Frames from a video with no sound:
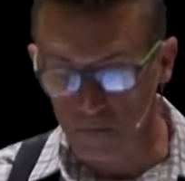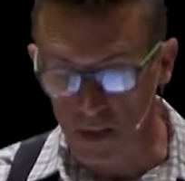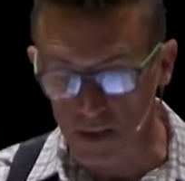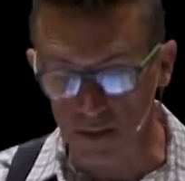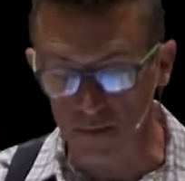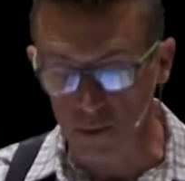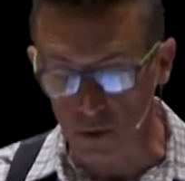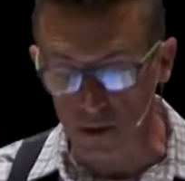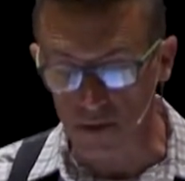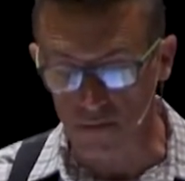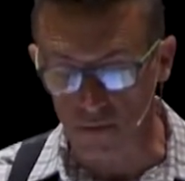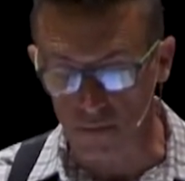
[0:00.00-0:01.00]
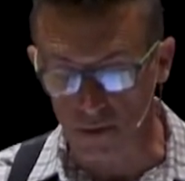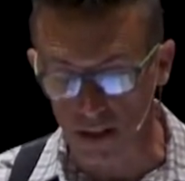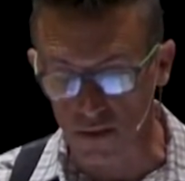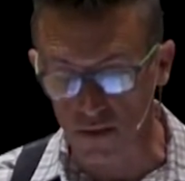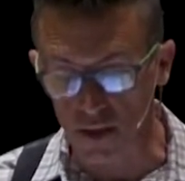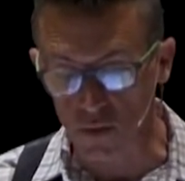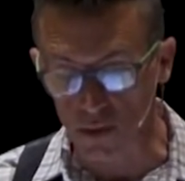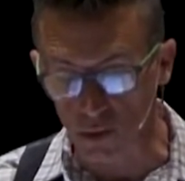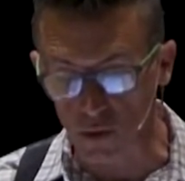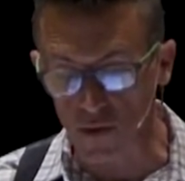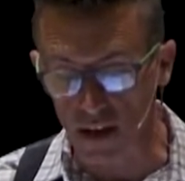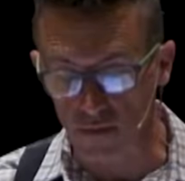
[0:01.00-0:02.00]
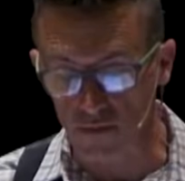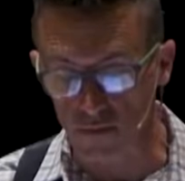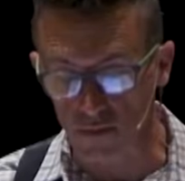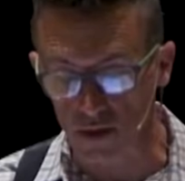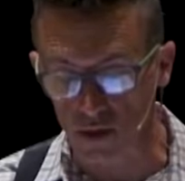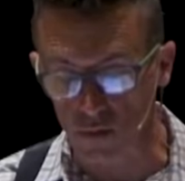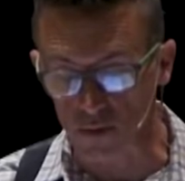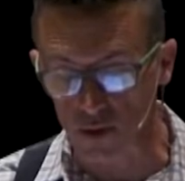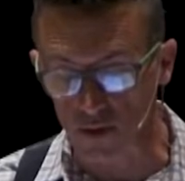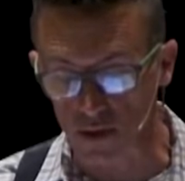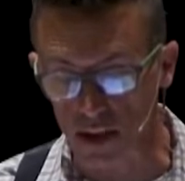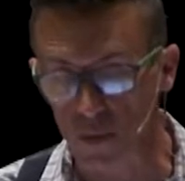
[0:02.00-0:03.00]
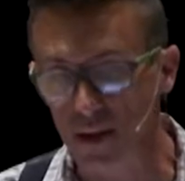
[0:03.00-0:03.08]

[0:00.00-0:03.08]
doesn't believe him. And I think we learned that from the scripture today.